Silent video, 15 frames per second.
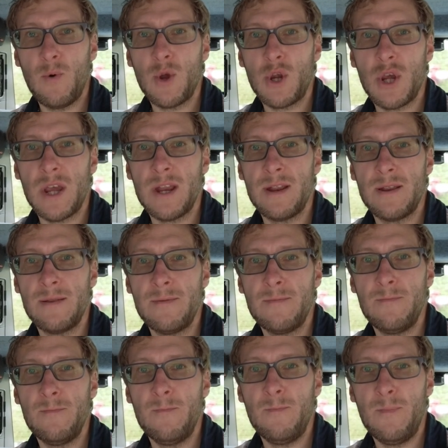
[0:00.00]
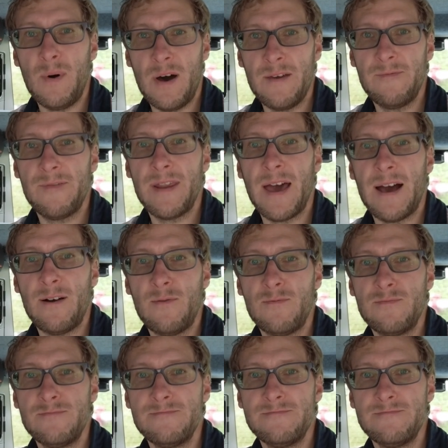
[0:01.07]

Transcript: watching. Bye for now.